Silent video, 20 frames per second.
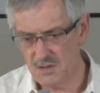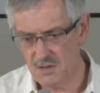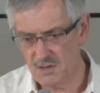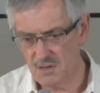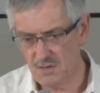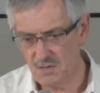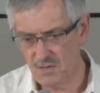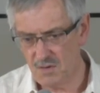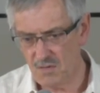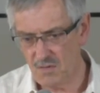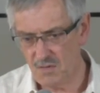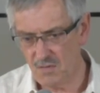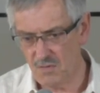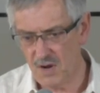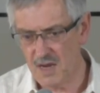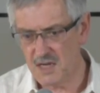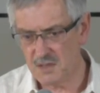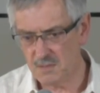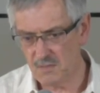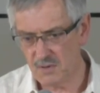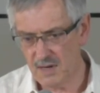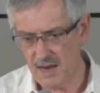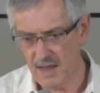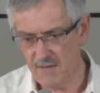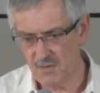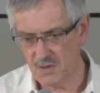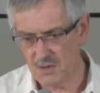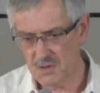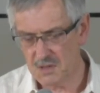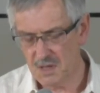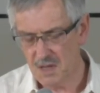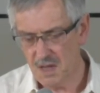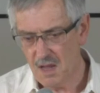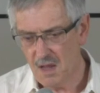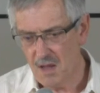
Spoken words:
to reasonable levels.